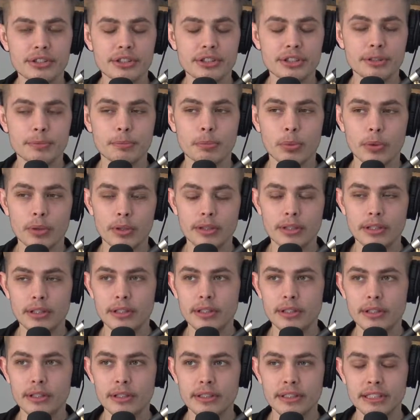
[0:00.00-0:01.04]
disport, the
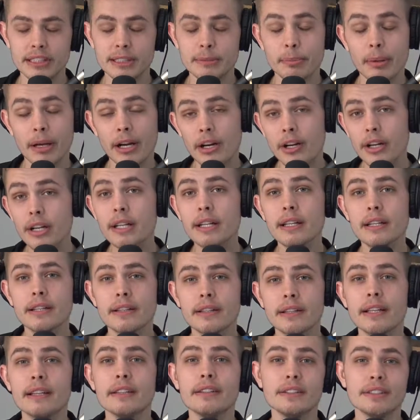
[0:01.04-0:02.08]
disparity
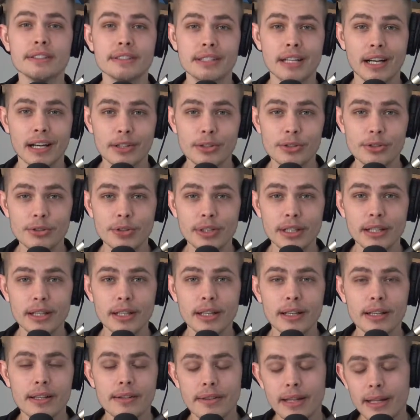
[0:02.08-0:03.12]
in this country
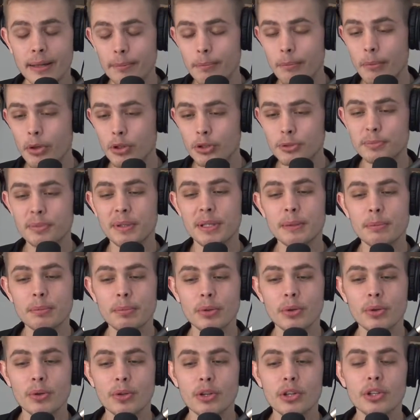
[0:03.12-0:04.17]
that most
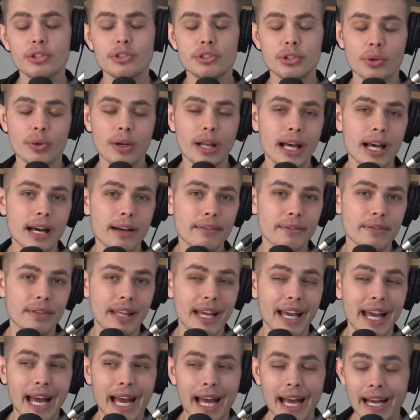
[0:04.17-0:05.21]
people don't have the
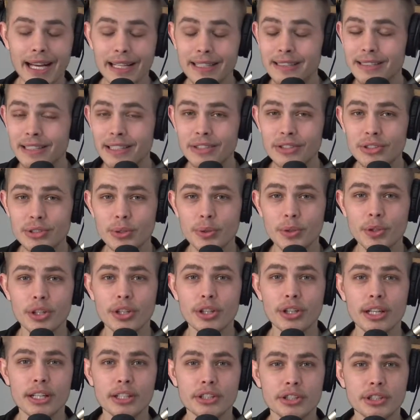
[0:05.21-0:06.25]
access to a good
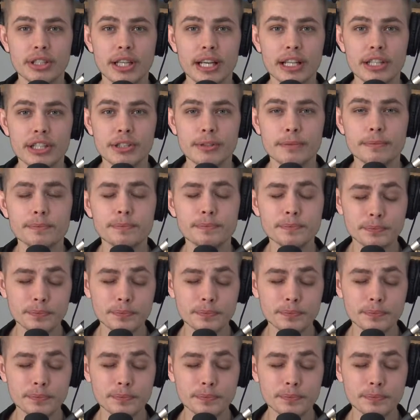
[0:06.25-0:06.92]
education.